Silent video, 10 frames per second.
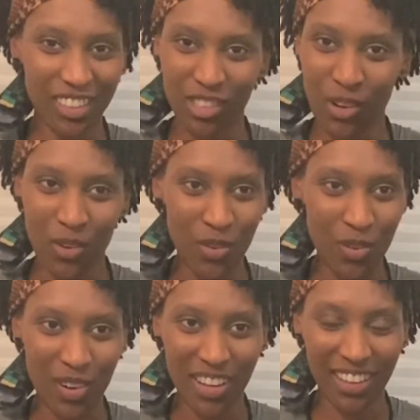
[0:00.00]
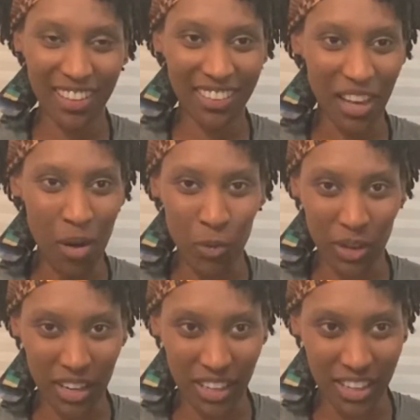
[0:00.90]
so we're
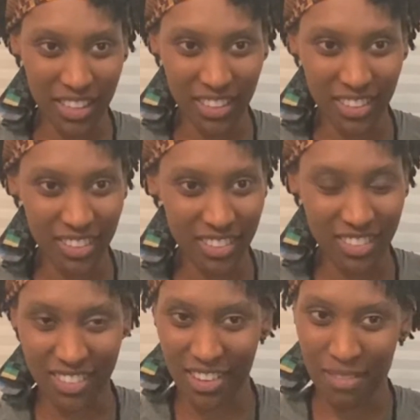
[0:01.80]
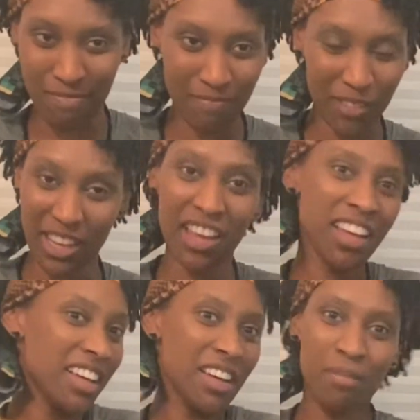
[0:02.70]
going to get some
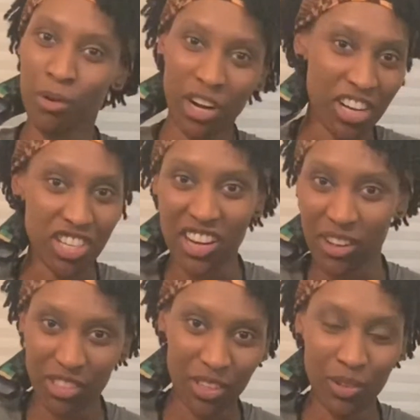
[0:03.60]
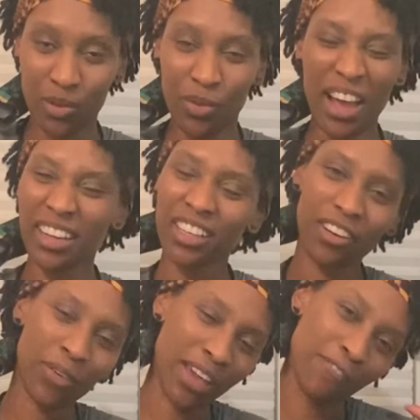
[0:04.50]
percussion out to you."
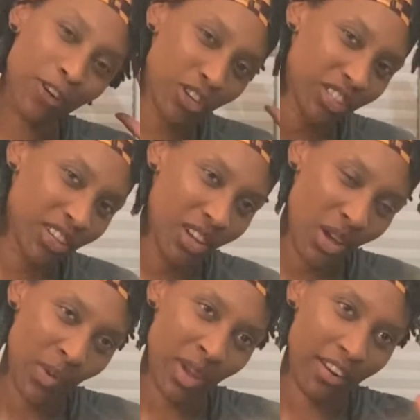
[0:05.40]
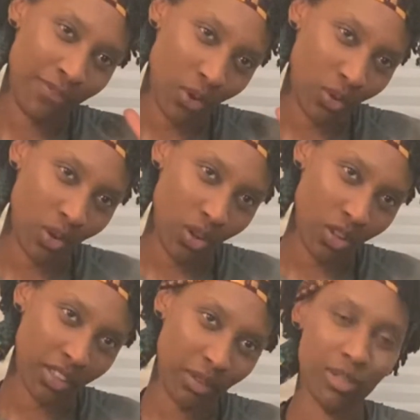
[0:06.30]
First we had a phone
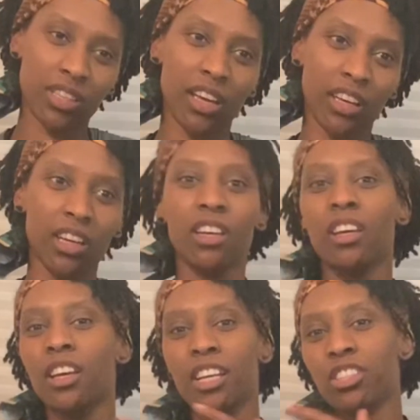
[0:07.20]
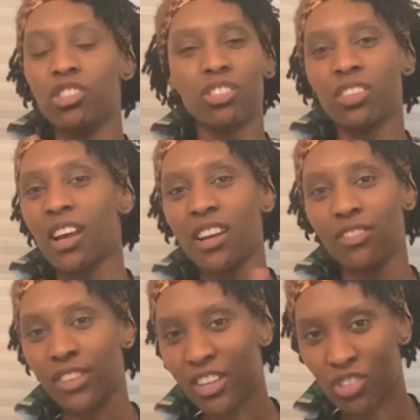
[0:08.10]
call and he was like, just kind
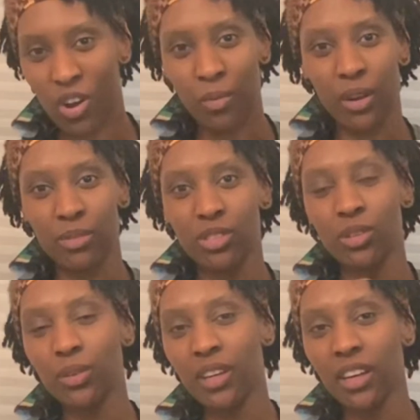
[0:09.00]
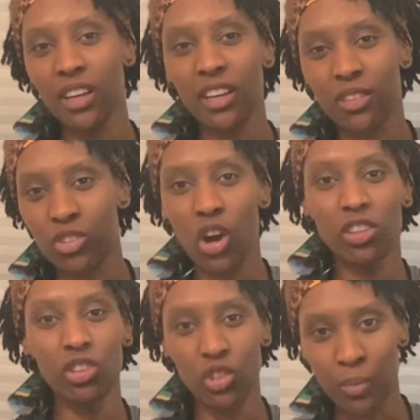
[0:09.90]
of saw what I was doing,
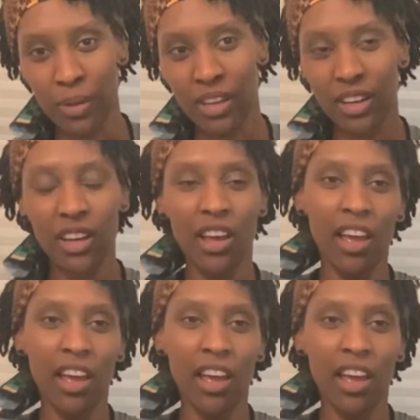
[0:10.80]
talked a little bit,